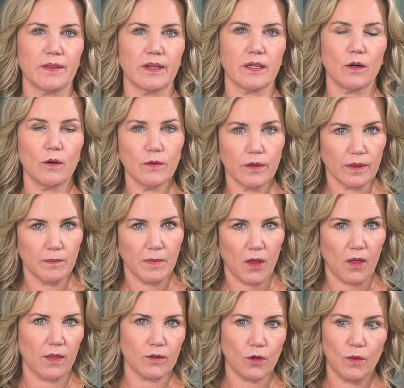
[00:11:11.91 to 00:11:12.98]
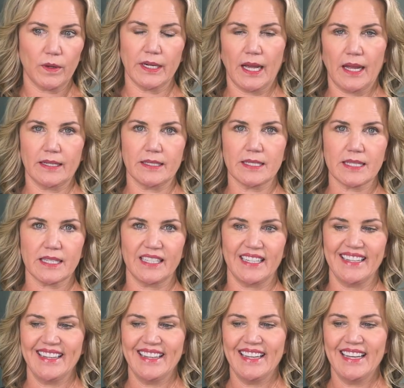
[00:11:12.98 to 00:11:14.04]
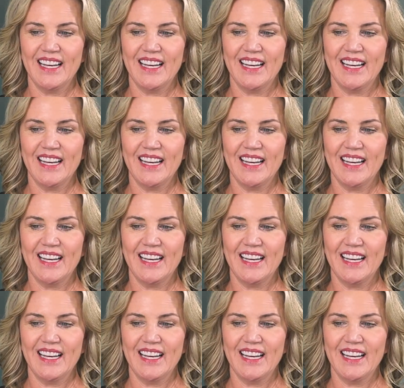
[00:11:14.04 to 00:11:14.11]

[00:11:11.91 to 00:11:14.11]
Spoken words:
than go to the mall, quite honestly.